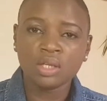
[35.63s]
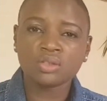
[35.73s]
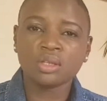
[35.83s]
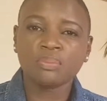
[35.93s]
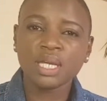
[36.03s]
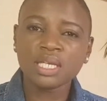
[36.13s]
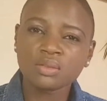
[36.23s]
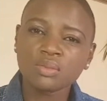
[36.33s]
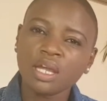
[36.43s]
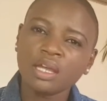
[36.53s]
So the
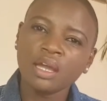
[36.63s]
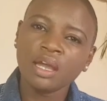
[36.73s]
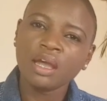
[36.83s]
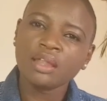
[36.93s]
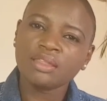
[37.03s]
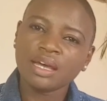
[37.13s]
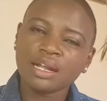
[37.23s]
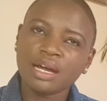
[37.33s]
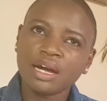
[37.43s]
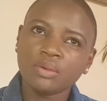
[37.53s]
best way
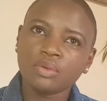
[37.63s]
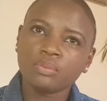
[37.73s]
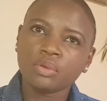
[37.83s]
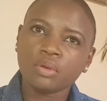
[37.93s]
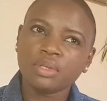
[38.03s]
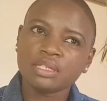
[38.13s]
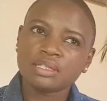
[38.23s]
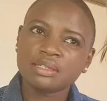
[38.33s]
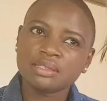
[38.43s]
that I would probably